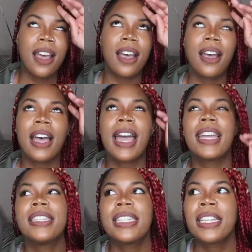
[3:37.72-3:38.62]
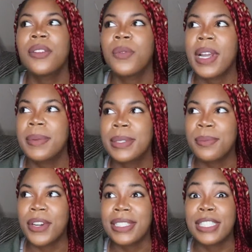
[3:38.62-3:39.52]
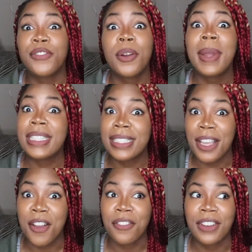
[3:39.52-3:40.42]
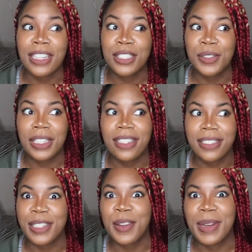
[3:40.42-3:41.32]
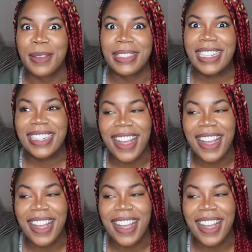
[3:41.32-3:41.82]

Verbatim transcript: Uh, I did wrap some presents for myself like two years ago when I was in